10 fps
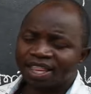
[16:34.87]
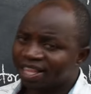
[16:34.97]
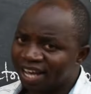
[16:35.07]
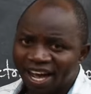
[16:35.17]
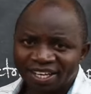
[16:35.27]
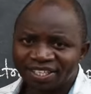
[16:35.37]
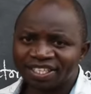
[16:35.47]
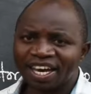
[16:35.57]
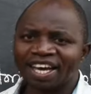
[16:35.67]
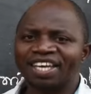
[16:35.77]
The
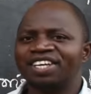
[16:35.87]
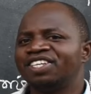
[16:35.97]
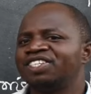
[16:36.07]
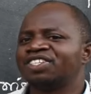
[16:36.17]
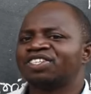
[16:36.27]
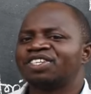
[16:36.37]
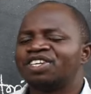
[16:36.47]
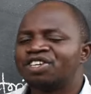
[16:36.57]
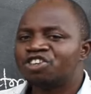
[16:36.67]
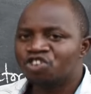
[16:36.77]
answer is
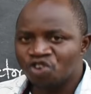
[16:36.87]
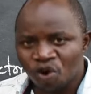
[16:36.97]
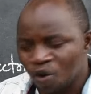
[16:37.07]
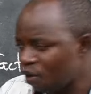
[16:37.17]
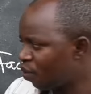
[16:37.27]
no.